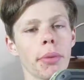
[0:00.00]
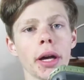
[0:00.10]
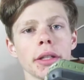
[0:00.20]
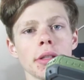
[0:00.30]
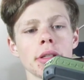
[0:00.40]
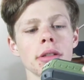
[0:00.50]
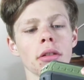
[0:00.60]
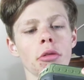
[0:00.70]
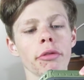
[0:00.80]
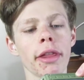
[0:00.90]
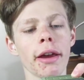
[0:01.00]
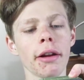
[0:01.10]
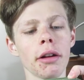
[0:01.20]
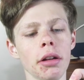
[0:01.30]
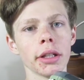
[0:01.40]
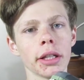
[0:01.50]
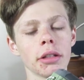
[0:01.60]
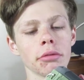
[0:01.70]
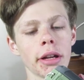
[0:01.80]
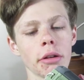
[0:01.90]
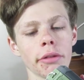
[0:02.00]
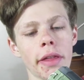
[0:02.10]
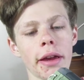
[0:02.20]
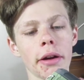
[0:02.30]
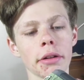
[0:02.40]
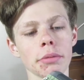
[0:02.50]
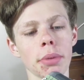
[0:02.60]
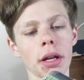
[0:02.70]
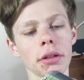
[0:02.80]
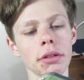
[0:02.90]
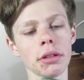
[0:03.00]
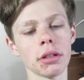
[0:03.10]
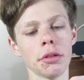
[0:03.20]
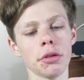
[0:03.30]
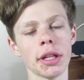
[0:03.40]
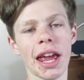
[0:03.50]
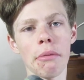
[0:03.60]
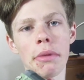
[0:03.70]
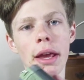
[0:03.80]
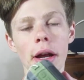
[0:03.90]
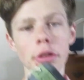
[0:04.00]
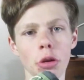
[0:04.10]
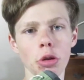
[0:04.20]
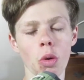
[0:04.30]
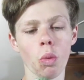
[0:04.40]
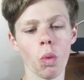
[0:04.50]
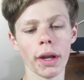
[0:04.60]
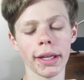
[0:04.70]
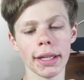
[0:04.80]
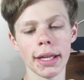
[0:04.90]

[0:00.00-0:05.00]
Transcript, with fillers: buttons over there, like right over there is buttons. There's an M there, I don't know what it